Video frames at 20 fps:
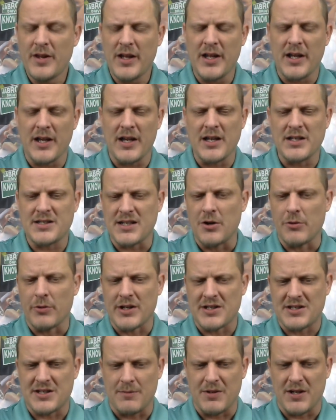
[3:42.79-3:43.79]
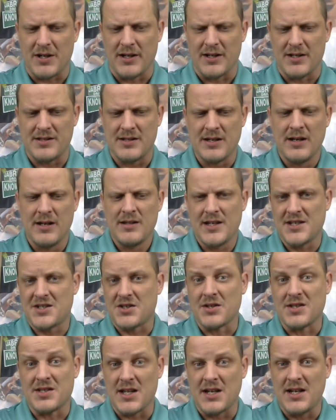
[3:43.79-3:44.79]
it's interesting because this
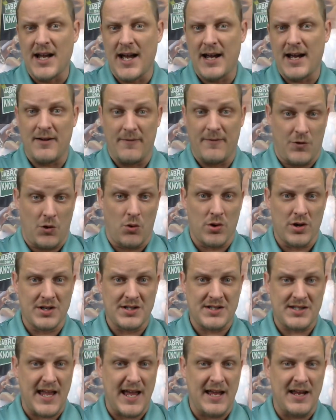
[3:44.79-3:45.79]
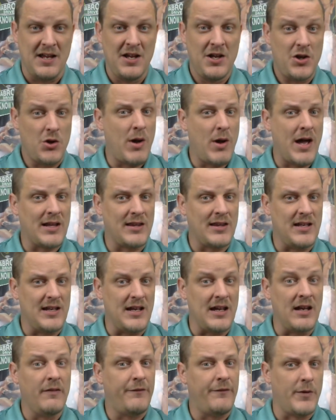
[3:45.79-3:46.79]
was the night, of course, that you had the
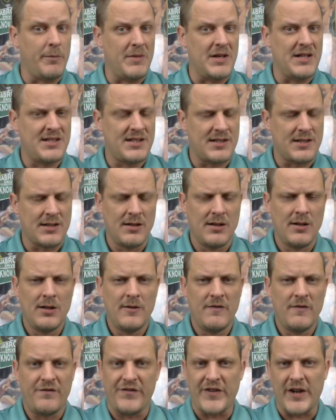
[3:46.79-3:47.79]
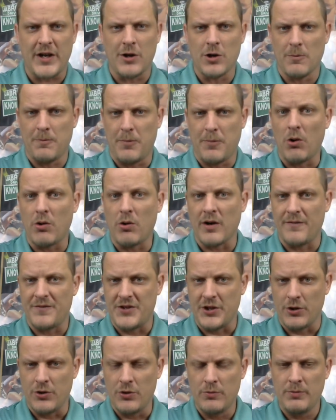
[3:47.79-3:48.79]
infamous finger poke of
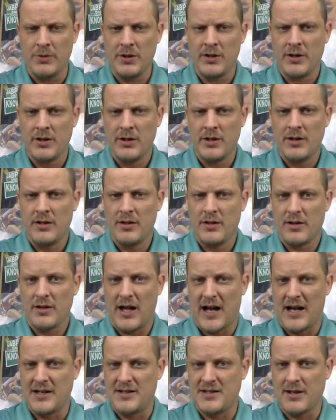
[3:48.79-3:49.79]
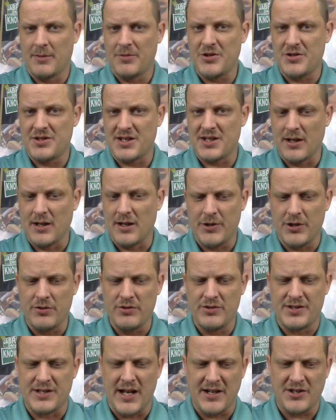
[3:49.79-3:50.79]
doom on
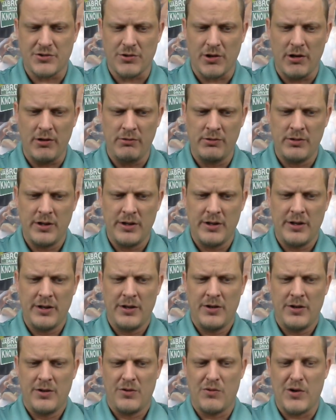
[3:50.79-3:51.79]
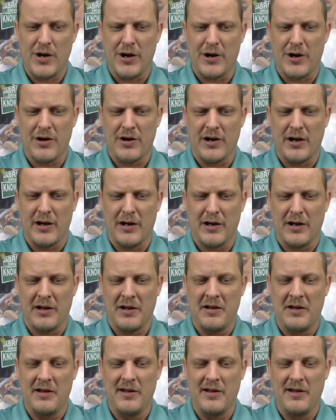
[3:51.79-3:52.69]
WCW's Nitro where uh,